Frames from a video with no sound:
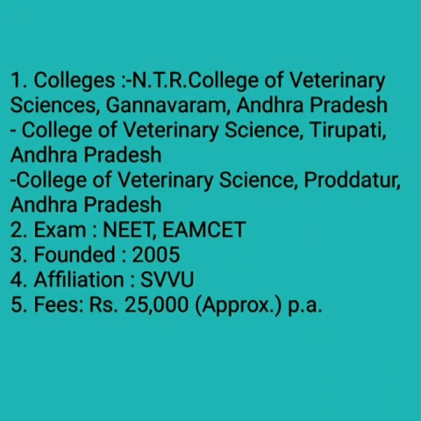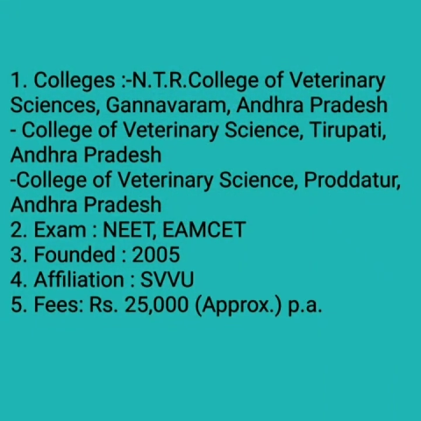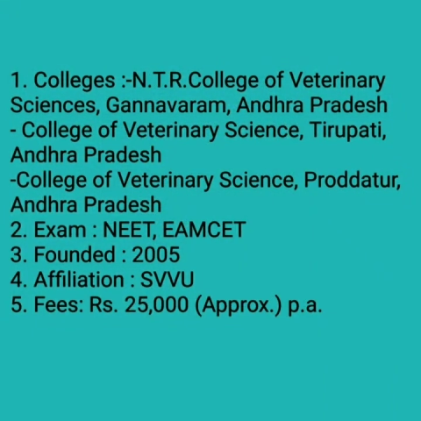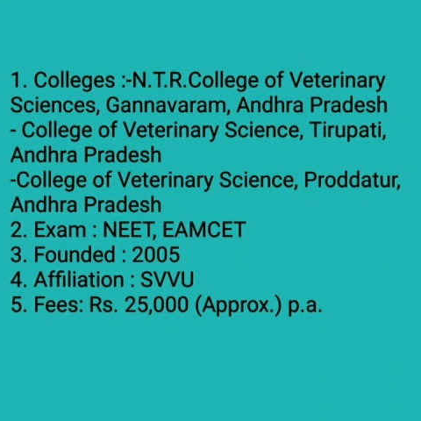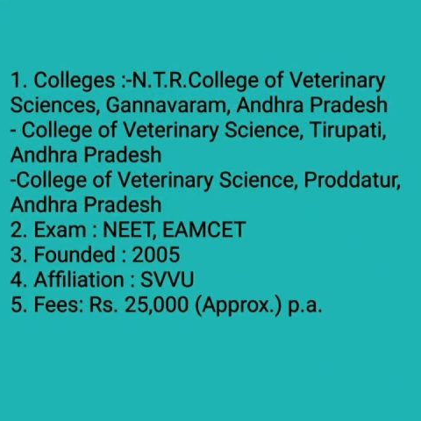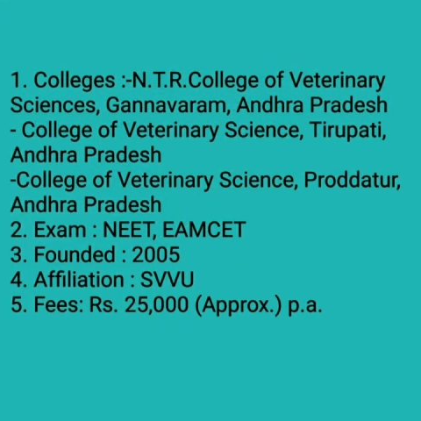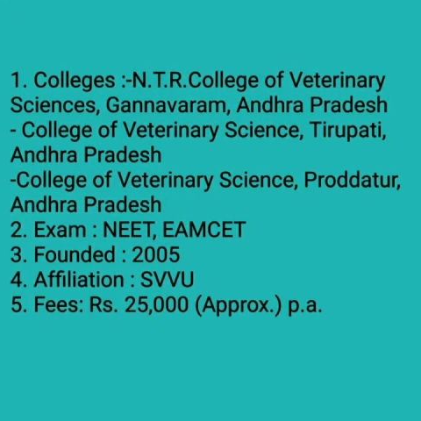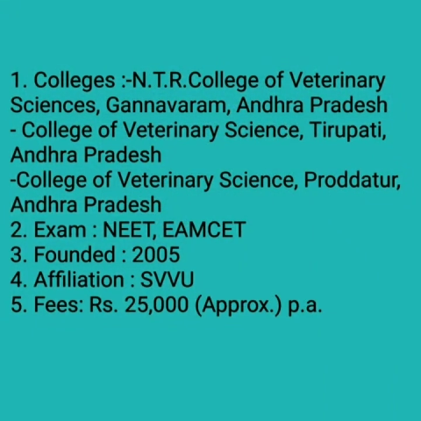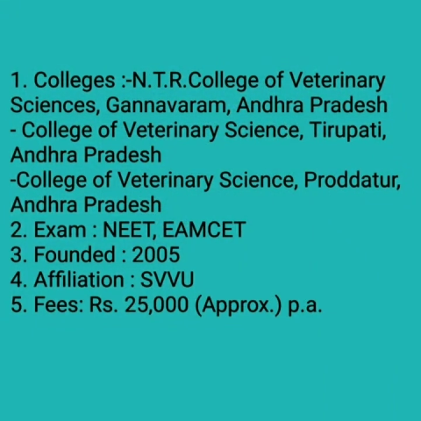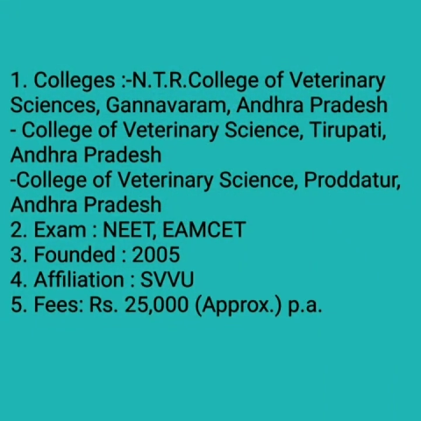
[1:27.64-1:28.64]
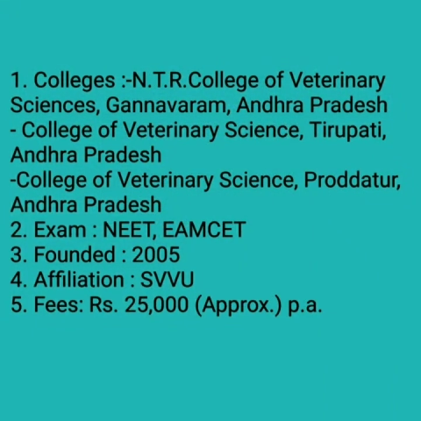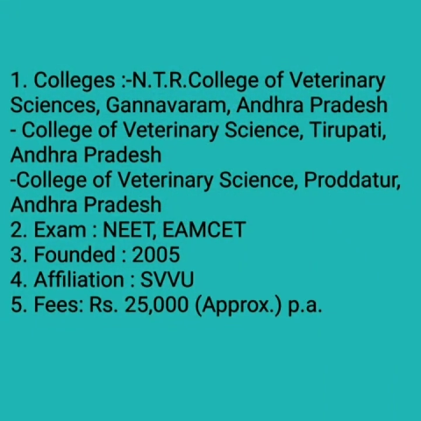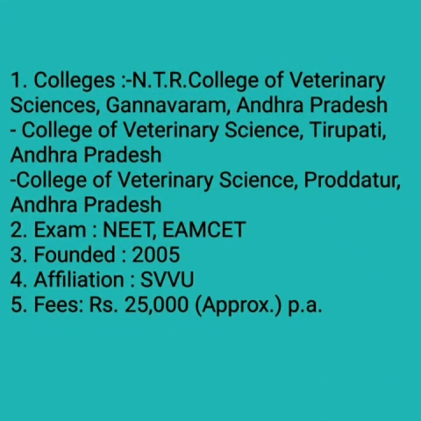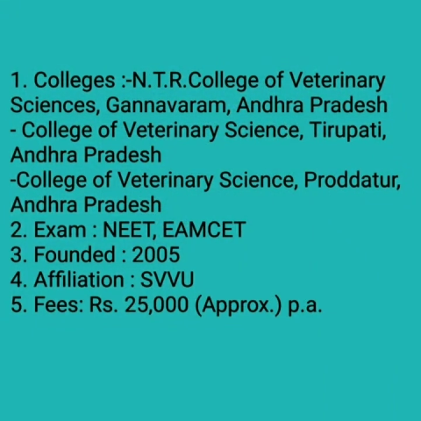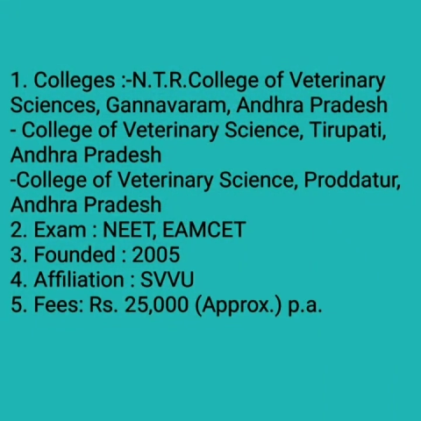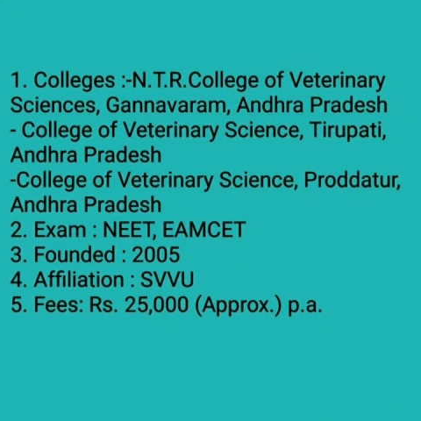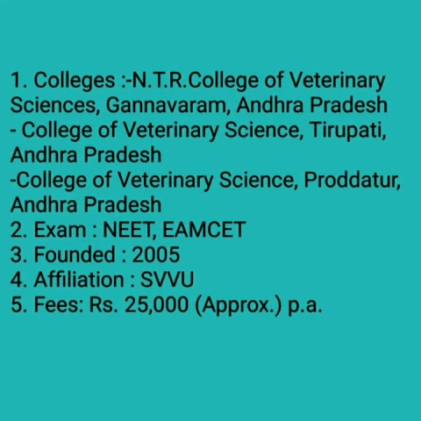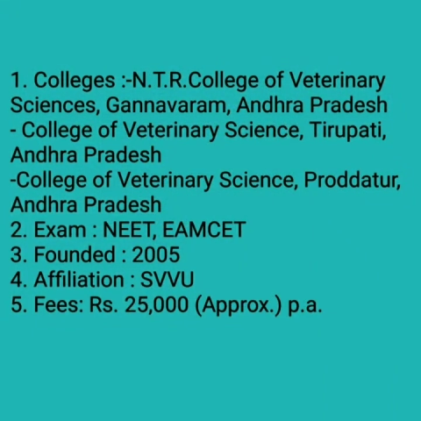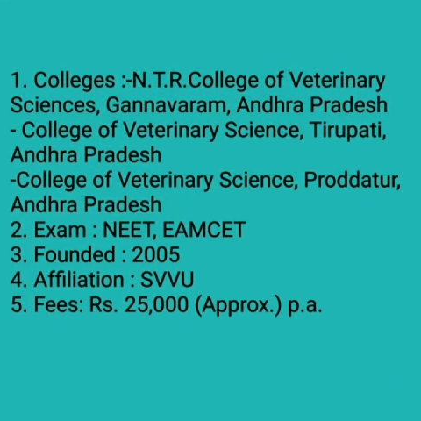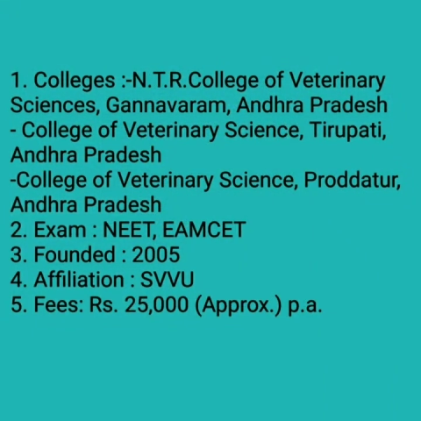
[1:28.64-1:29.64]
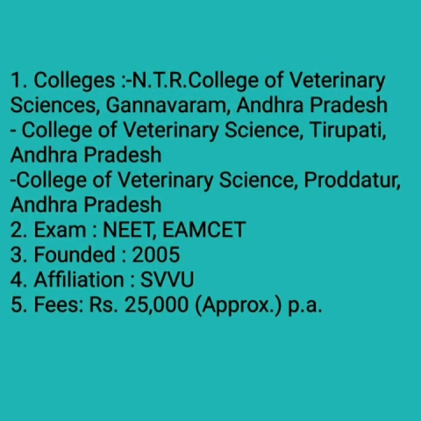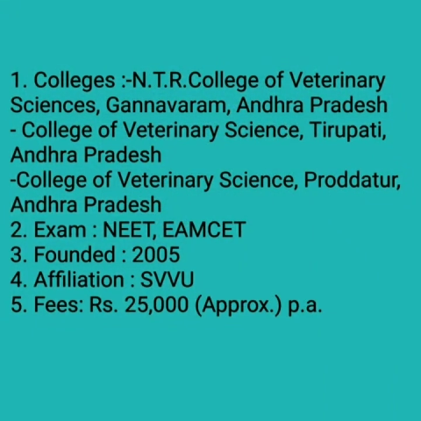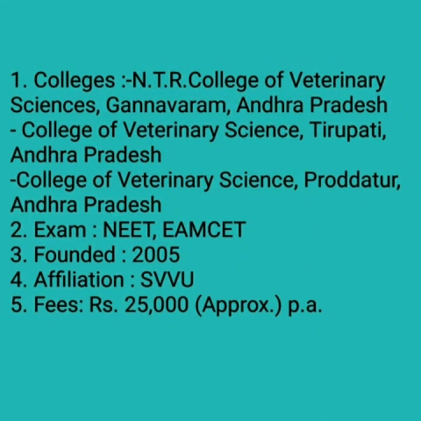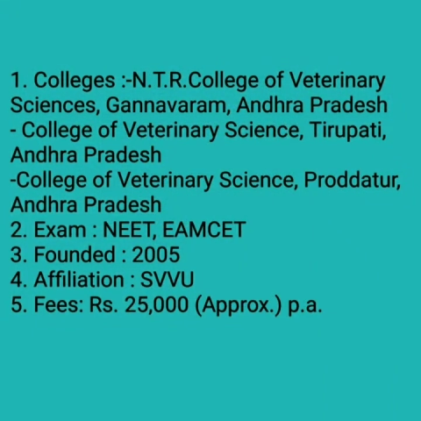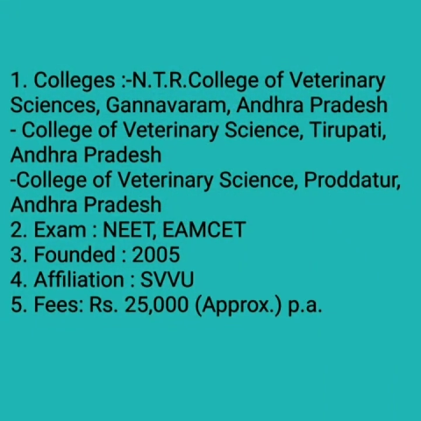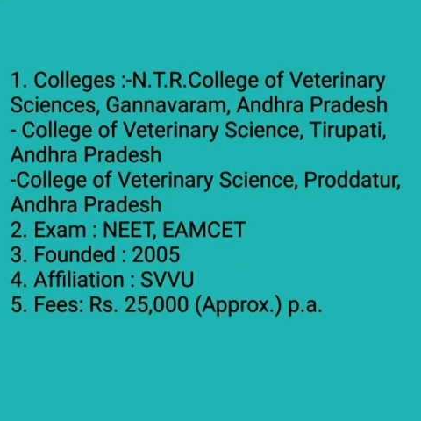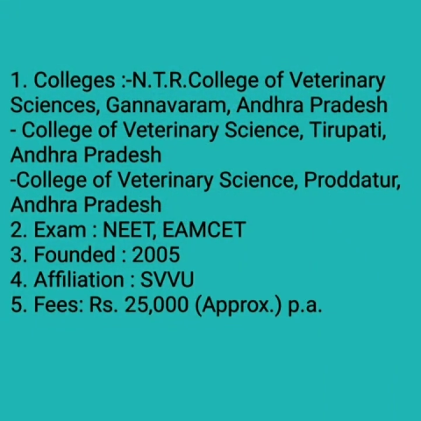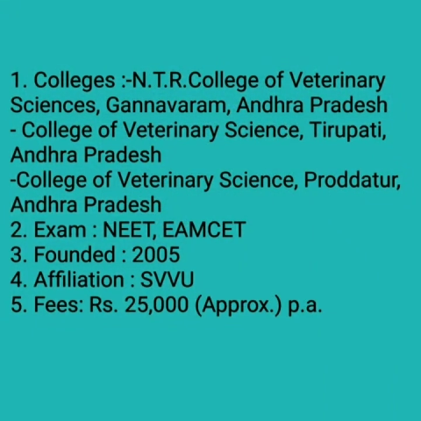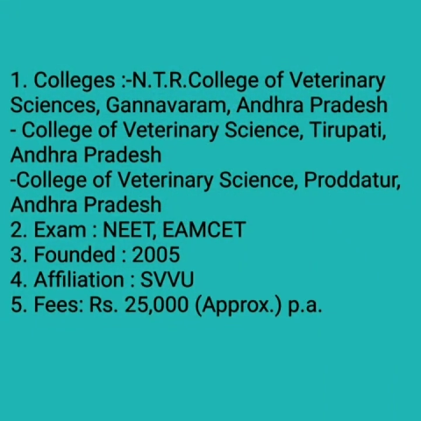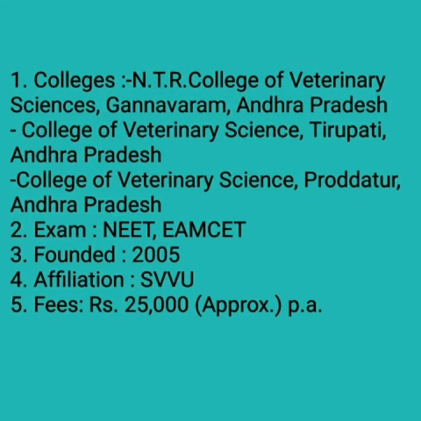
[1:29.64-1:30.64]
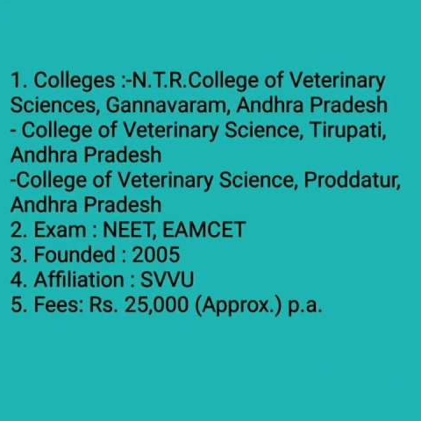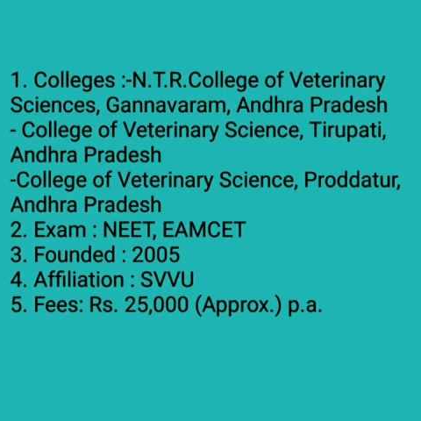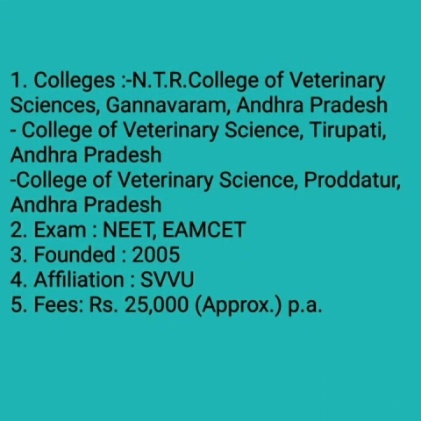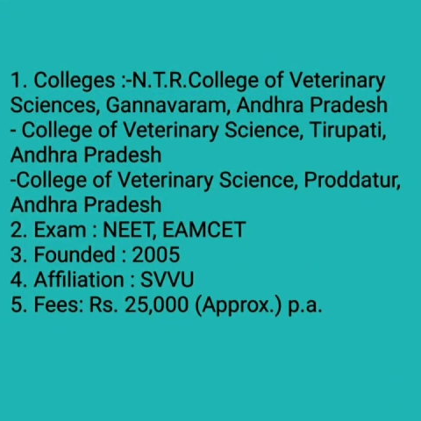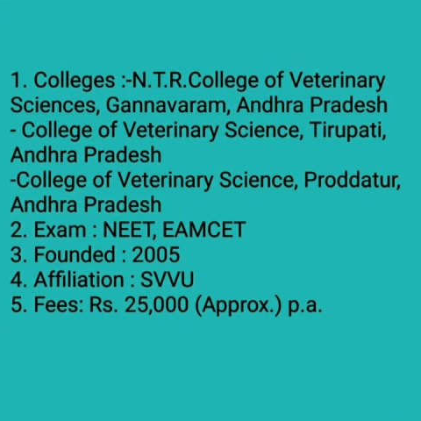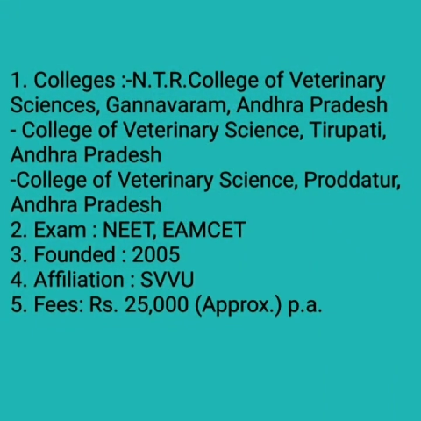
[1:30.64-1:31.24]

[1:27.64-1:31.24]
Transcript: [unreadable: no face in view]